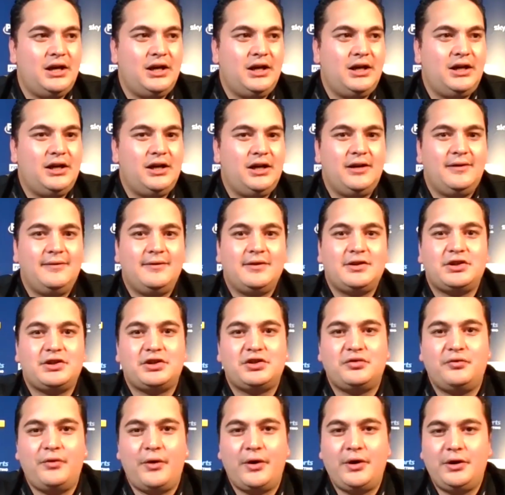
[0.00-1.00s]
uh, was a
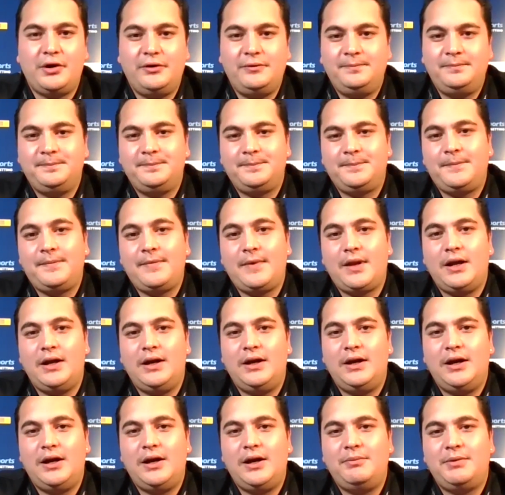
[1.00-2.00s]
struggle
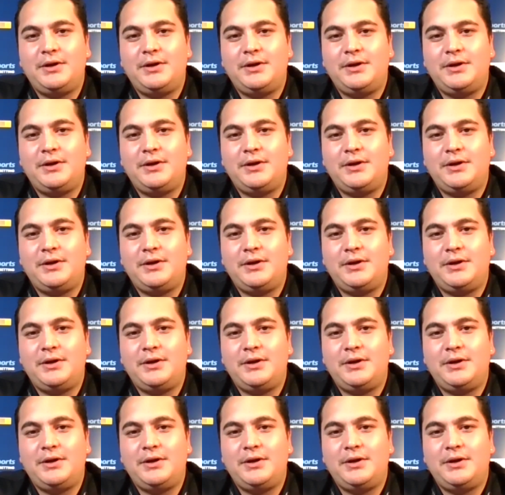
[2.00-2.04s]
uh,